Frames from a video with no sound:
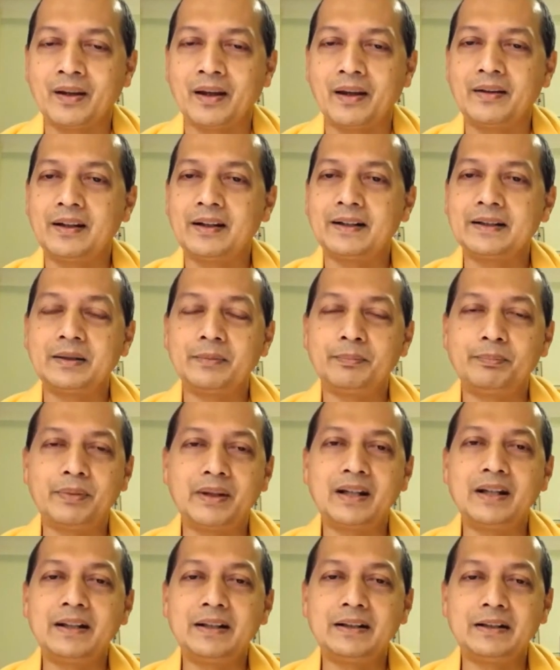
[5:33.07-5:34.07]
And there at the
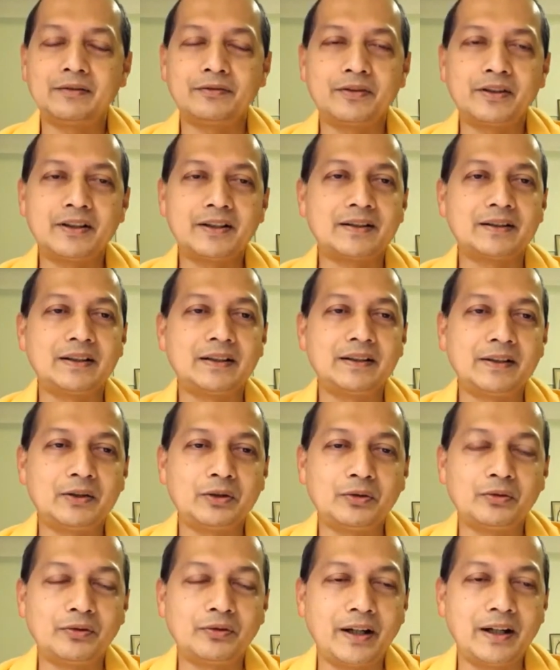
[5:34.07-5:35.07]
beginning, the first thing that
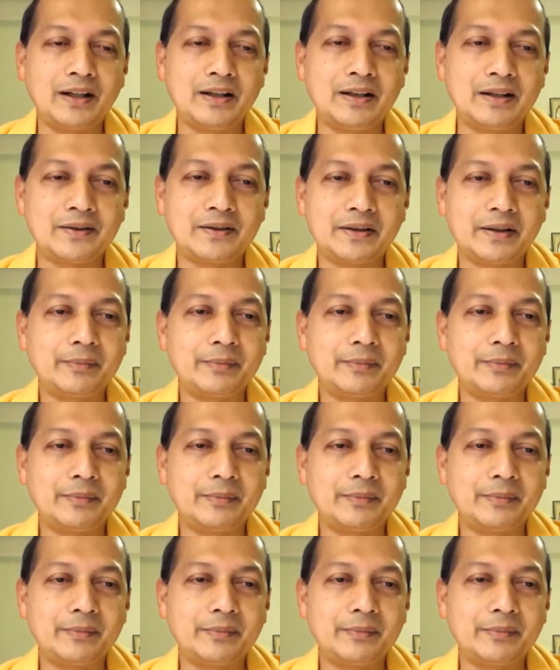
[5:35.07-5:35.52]
you find is